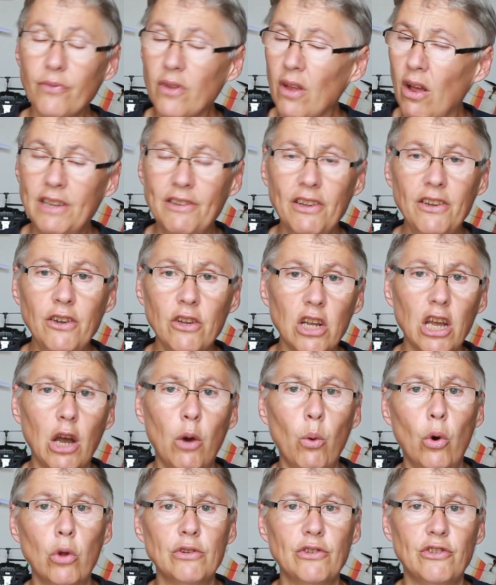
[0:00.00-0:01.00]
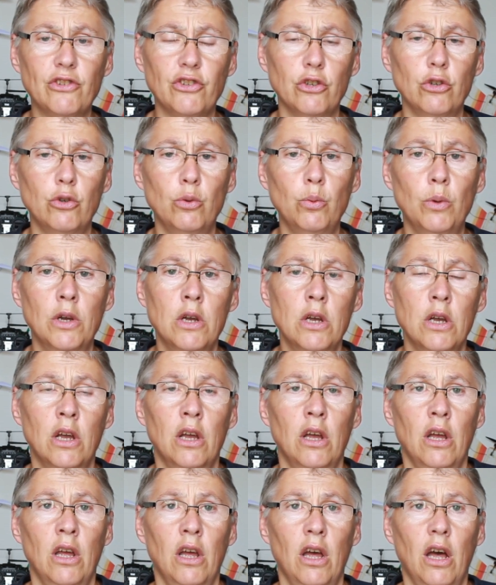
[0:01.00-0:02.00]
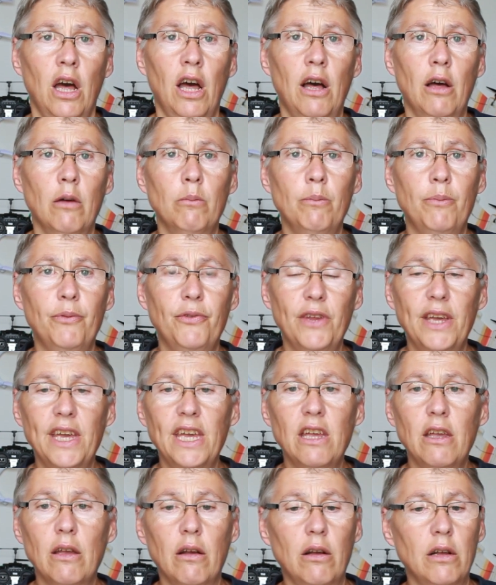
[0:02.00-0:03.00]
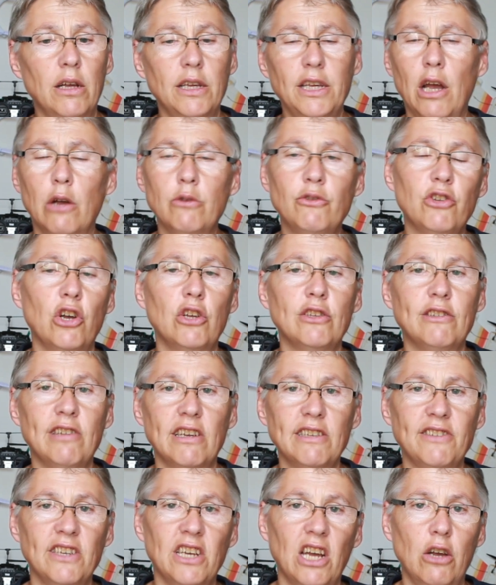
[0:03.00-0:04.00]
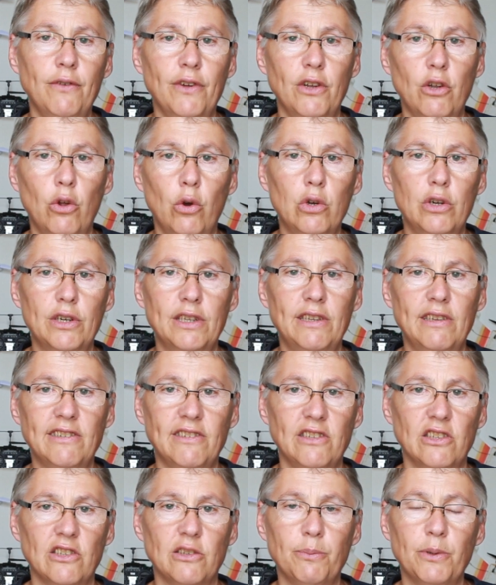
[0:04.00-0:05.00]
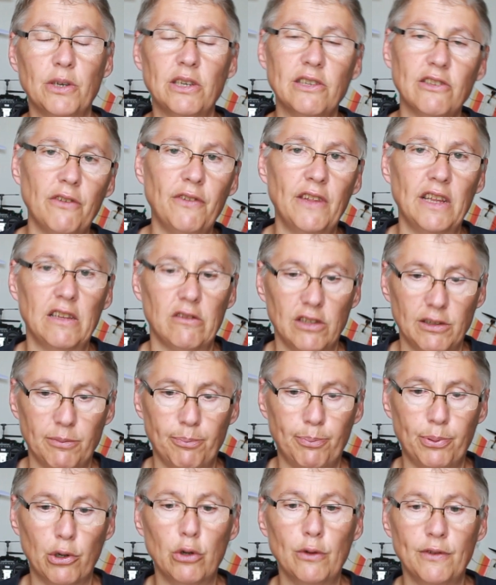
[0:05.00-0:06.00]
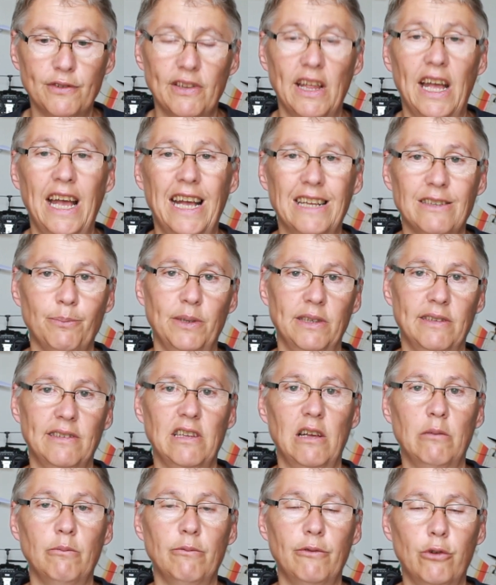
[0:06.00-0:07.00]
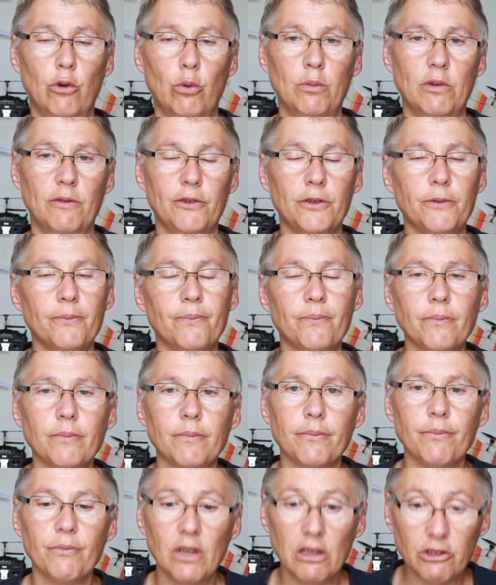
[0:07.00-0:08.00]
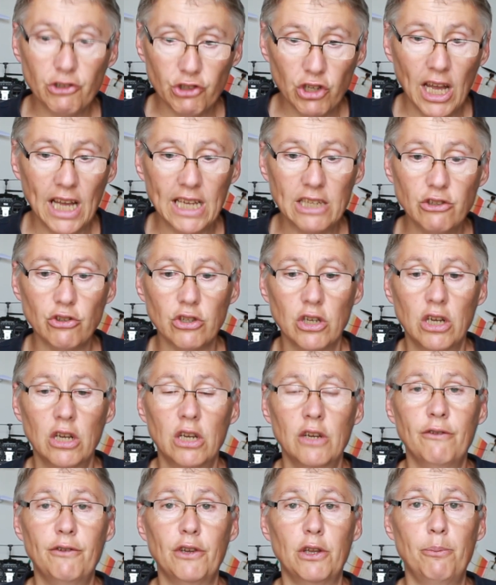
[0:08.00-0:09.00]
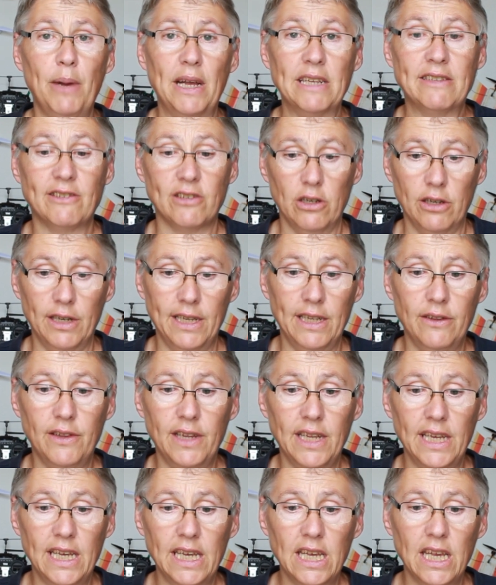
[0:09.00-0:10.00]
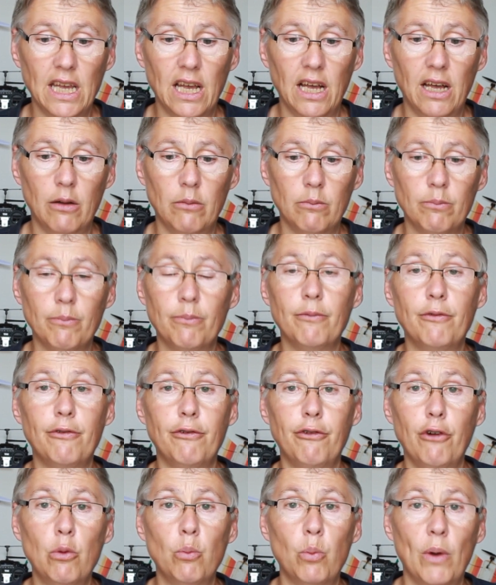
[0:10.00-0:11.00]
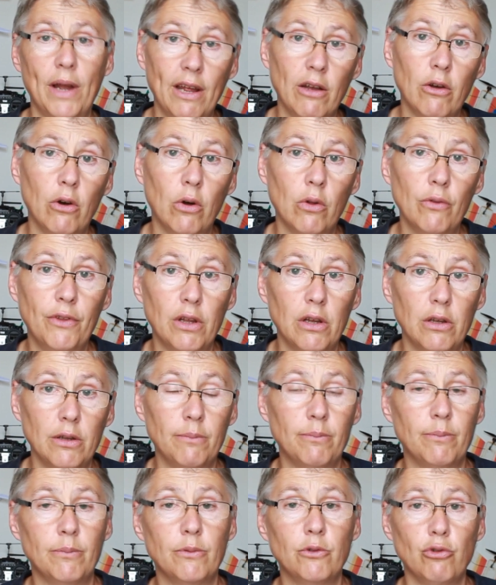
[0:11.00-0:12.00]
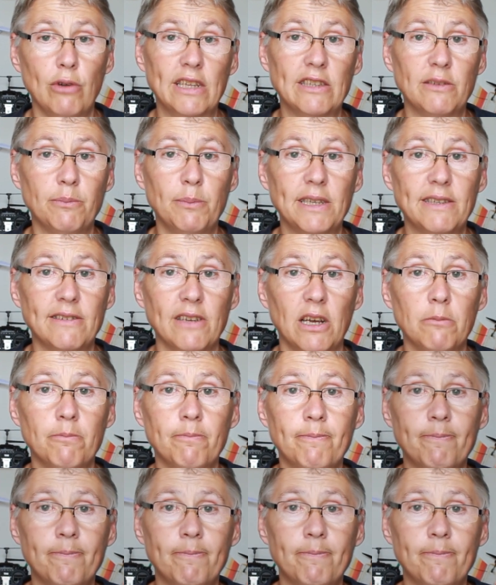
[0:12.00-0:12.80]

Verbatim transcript: I didn't go on to um, the, uh, you know, testing over longer distance because I think this proves there has been some form of change for the better in the um, firmware on the transmitter.